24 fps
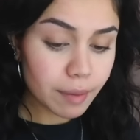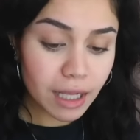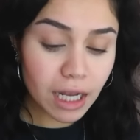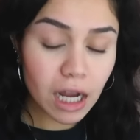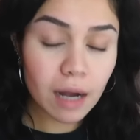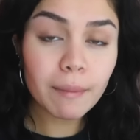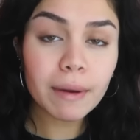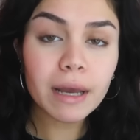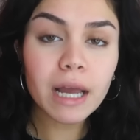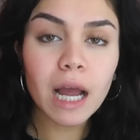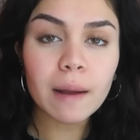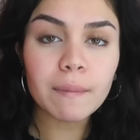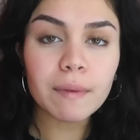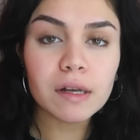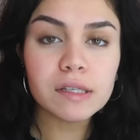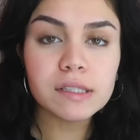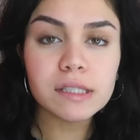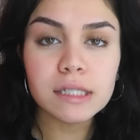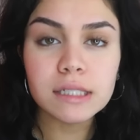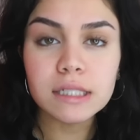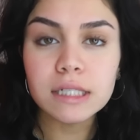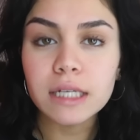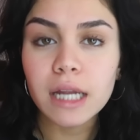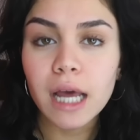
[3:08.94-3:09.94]
but I got my
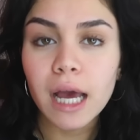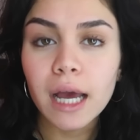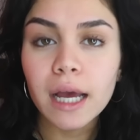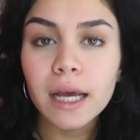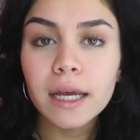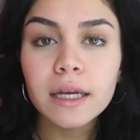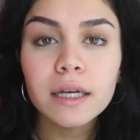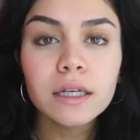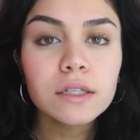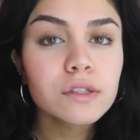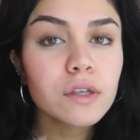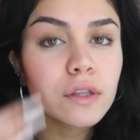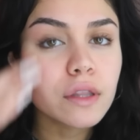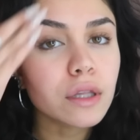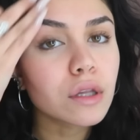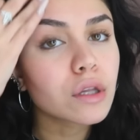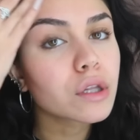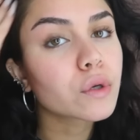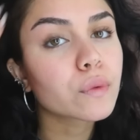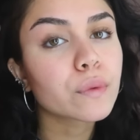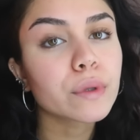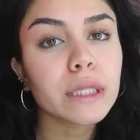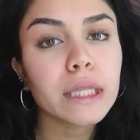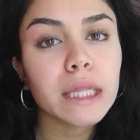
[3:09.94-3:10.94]
eyebrows done today, so they
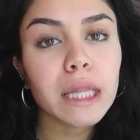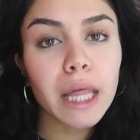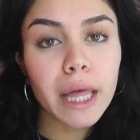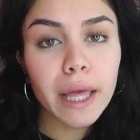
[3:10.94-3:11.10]
look really